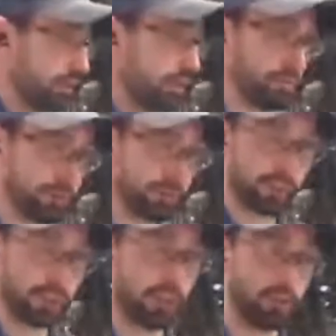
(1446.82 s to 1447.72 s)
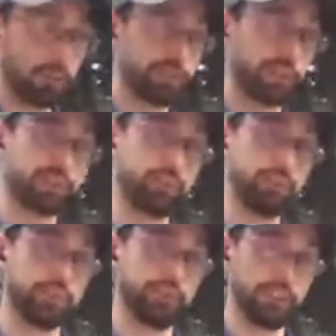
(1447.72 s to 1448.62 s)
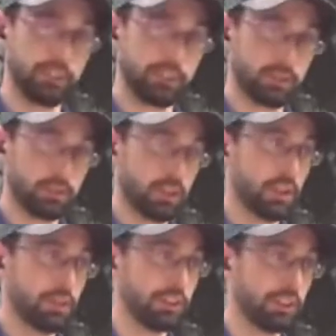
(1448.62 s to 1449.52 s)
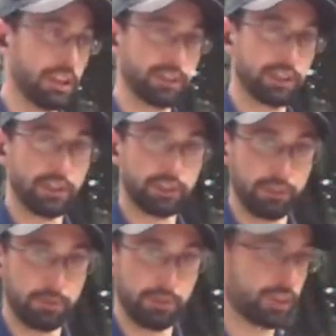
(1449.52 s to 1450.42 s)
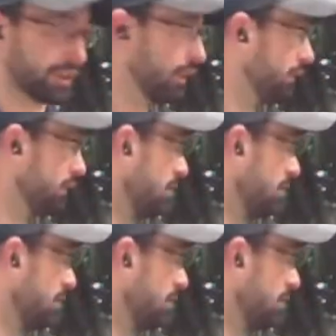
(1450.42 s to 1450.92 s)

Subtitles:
almost exclusively relies on the tuber itself.